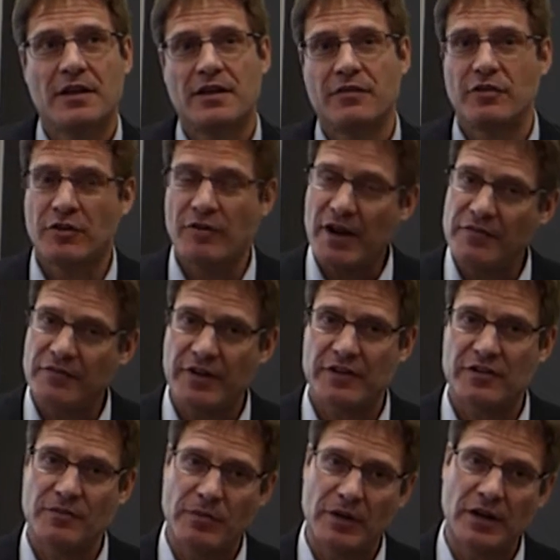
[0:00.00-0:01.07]
give you great
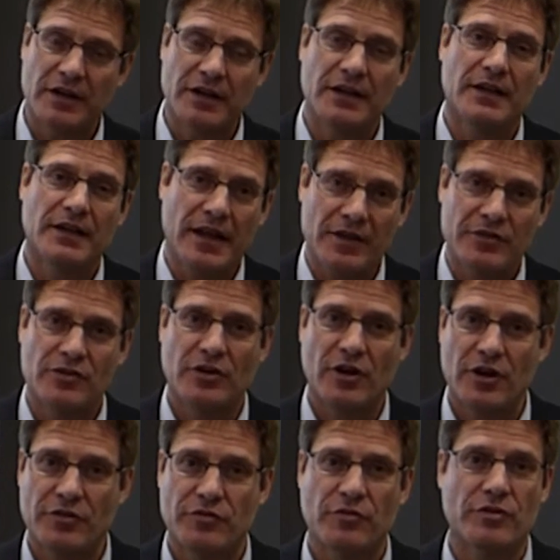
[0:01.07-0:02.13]
flexibility as you
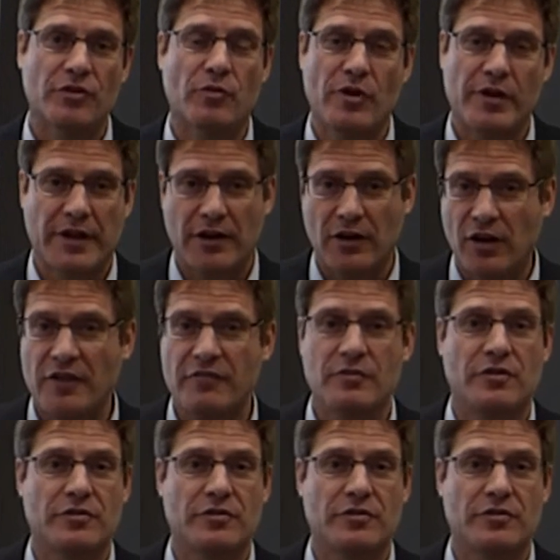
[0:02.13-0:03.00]
go through your working life,